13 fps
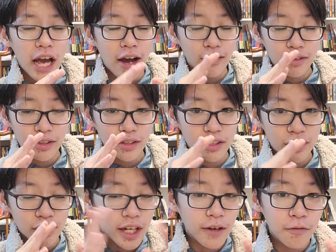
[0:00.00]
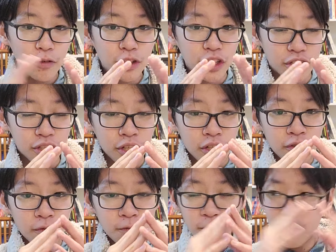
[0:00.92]
will just
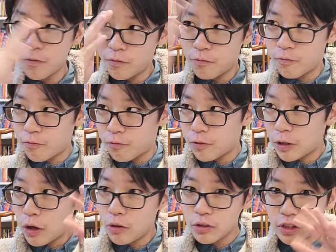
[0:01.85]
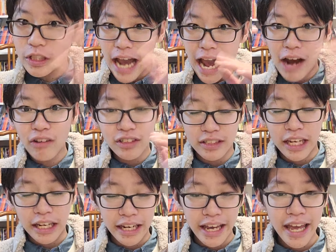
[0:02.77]
flow to
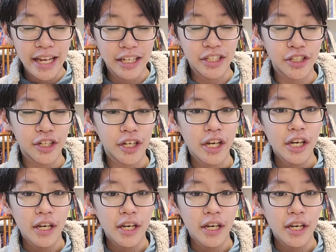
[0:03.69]
outside edge.